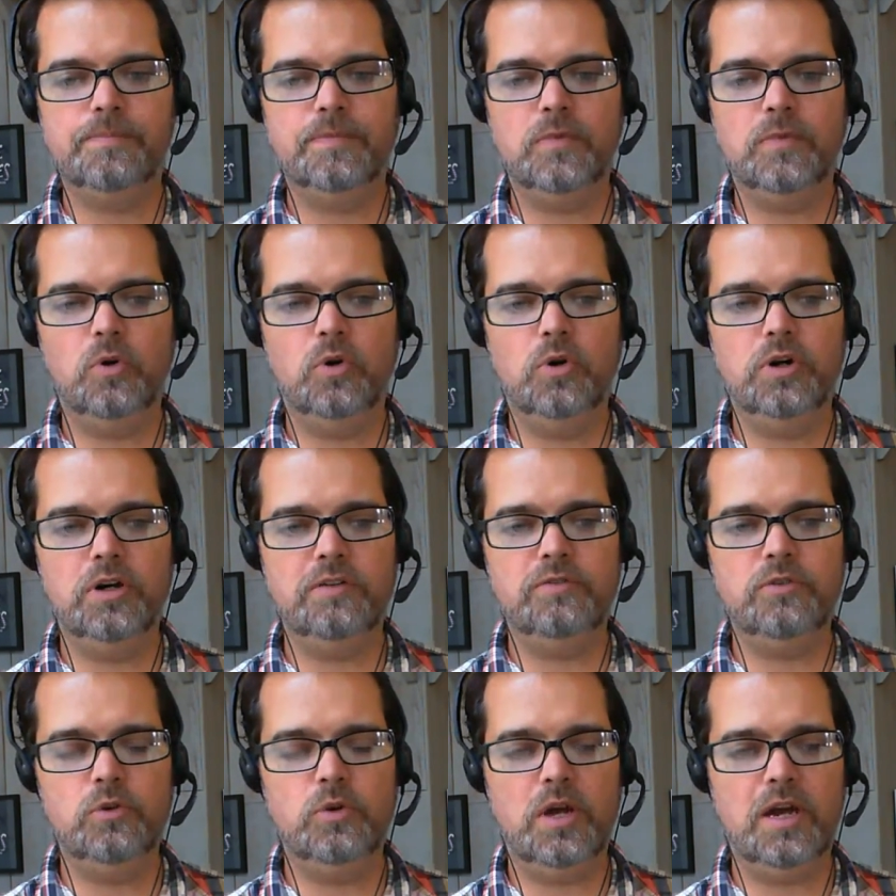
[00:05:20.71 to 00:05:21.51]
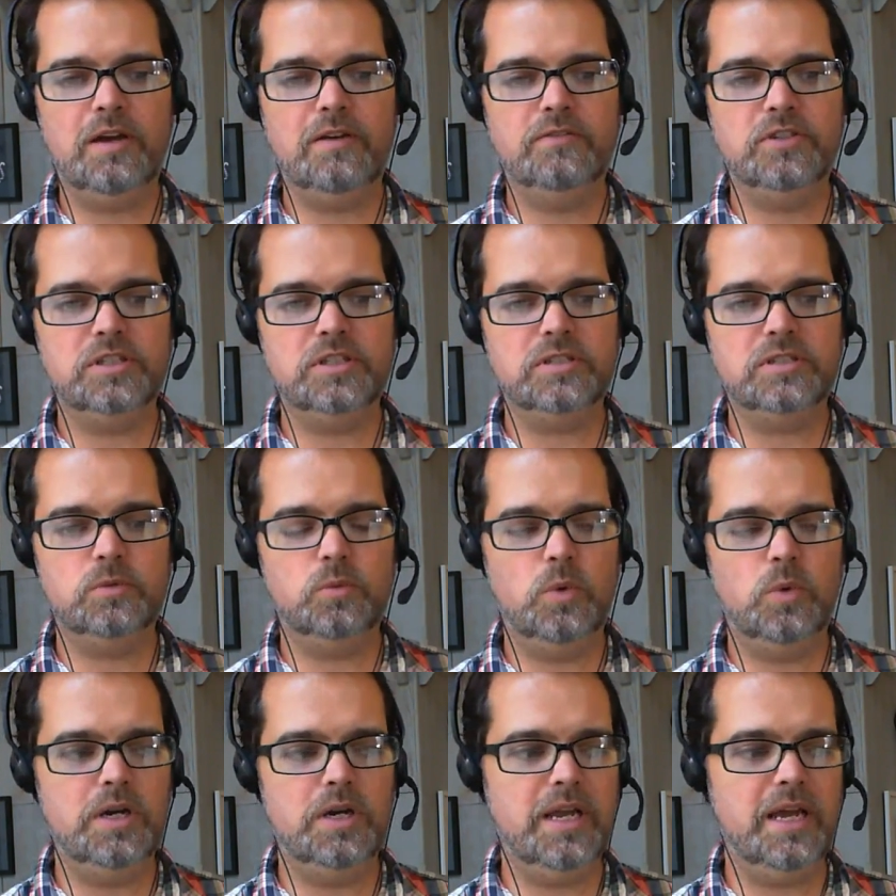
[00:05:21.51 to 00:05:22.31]
Or if you have just
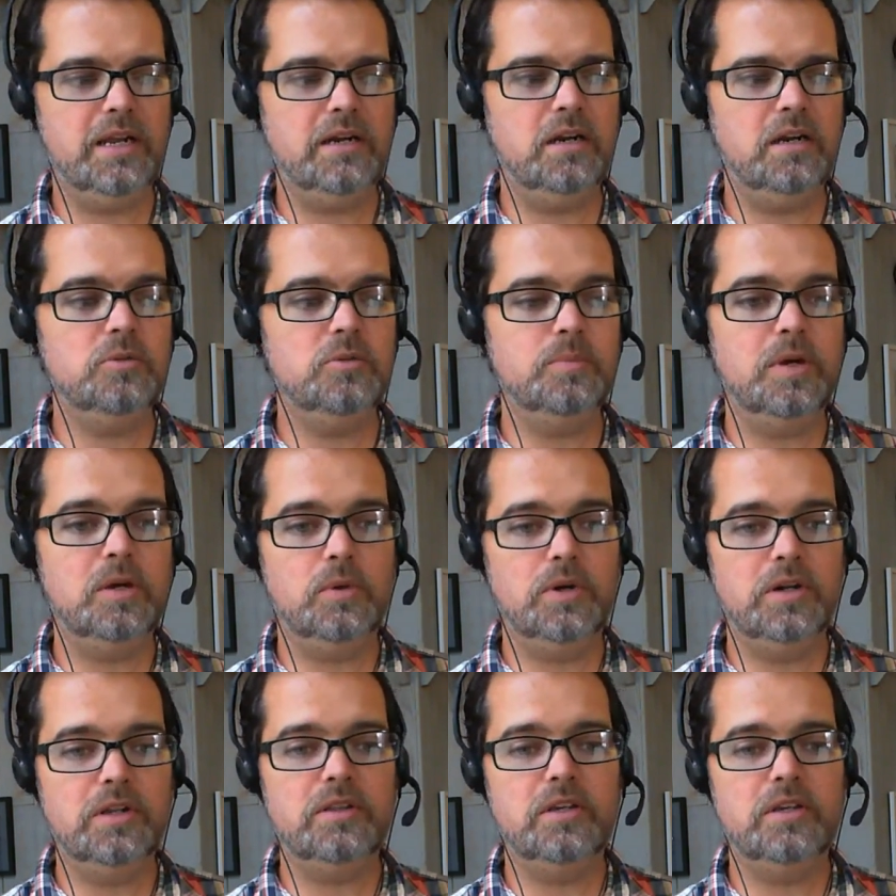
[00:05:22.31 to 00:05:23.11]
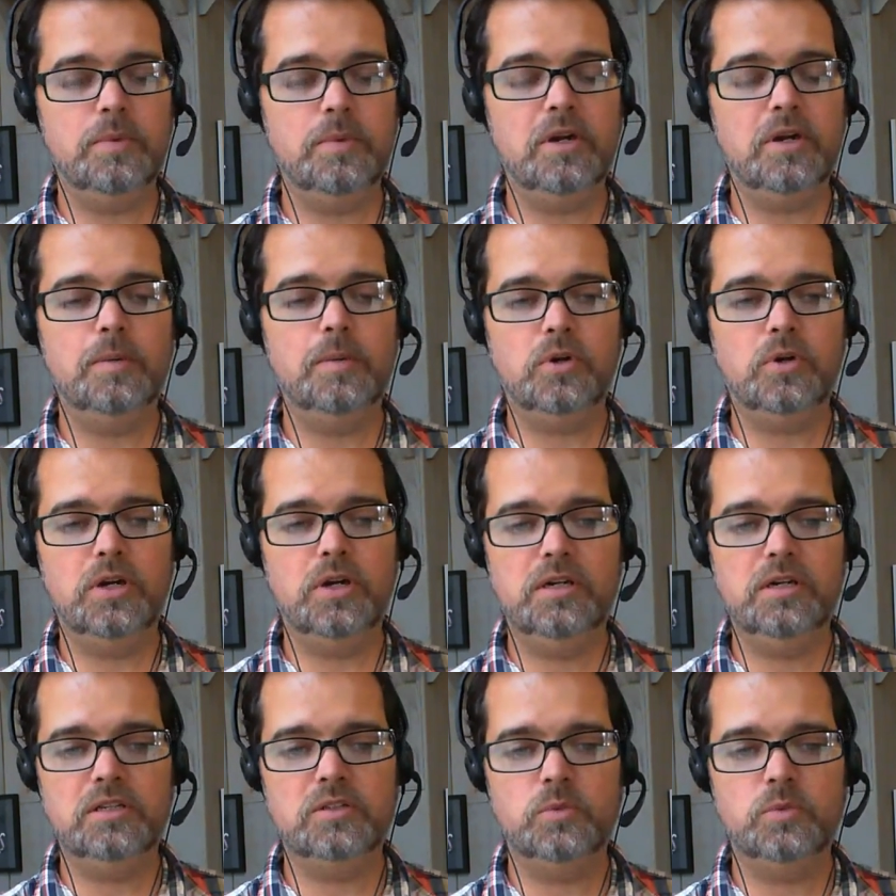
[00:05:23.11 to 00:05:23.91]
one add-on, you might want to think about
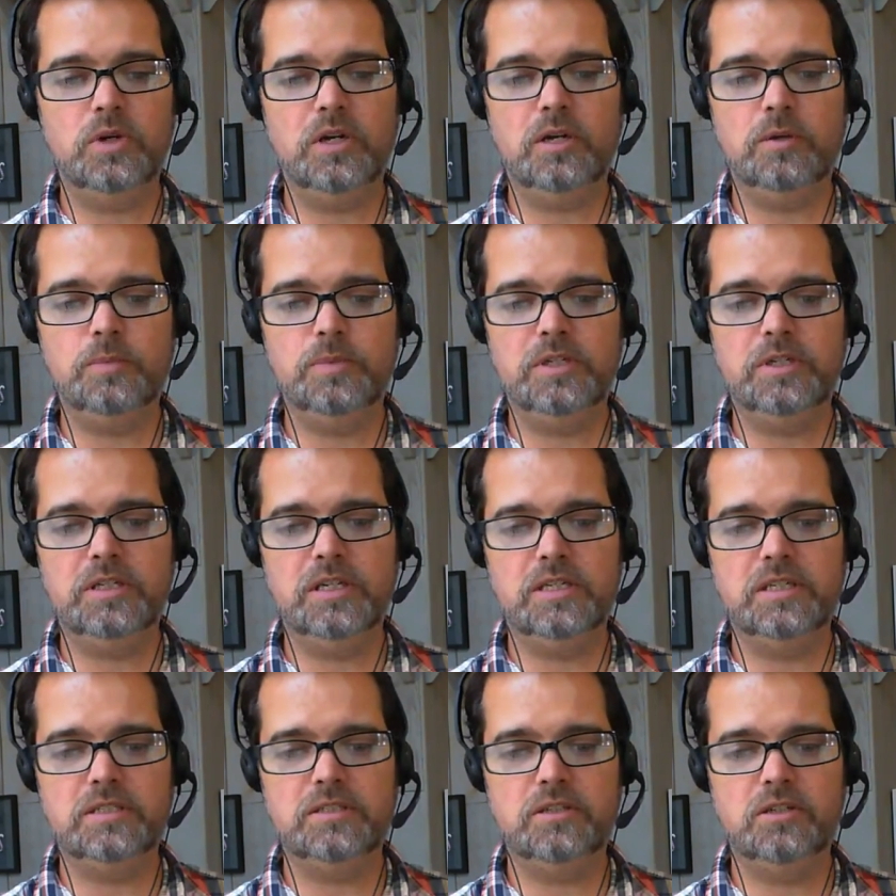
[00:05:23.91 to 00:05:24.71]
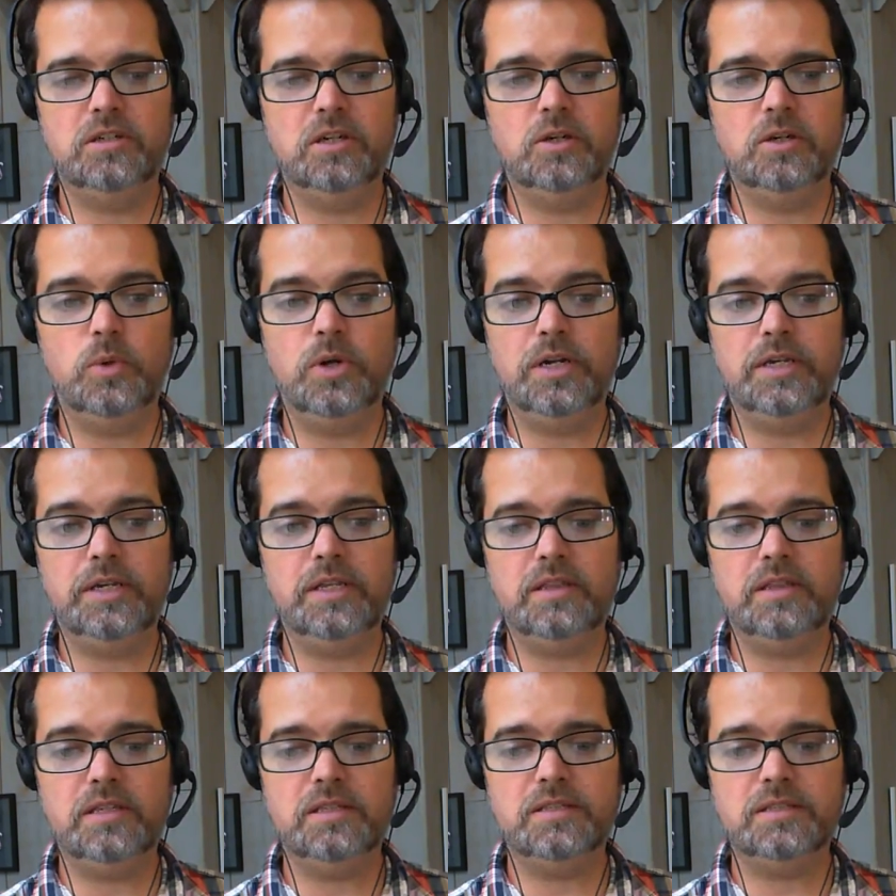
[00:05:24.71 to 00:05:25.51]
upgrading as well, because you're going to want to
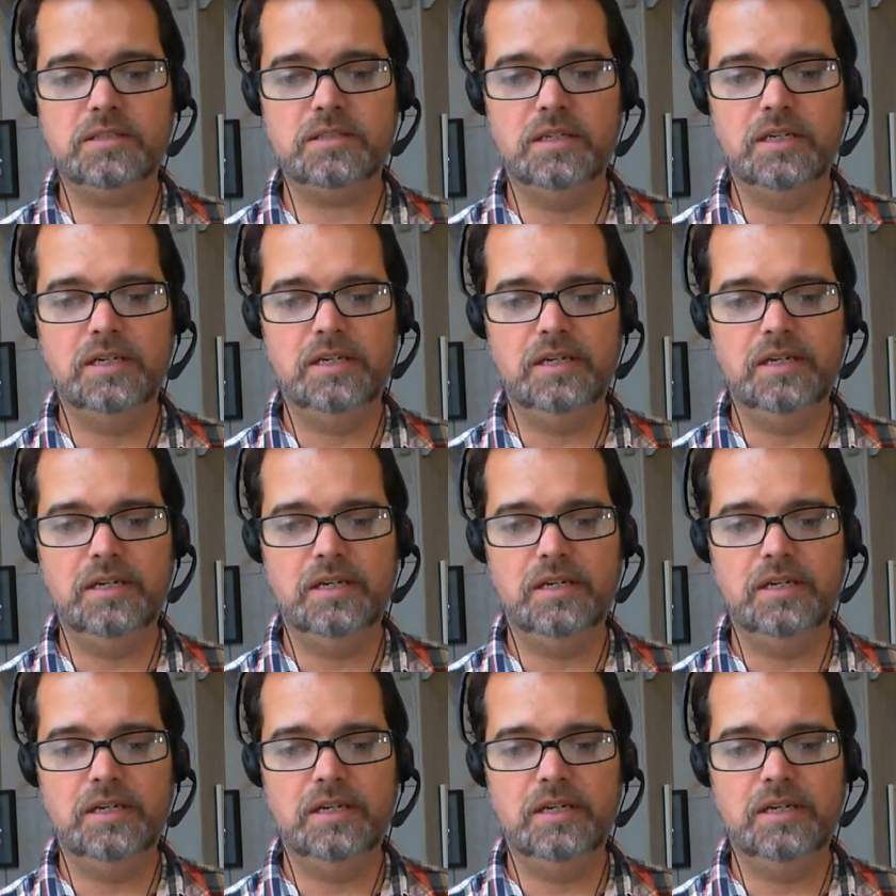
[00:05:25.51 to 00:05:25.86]
get this.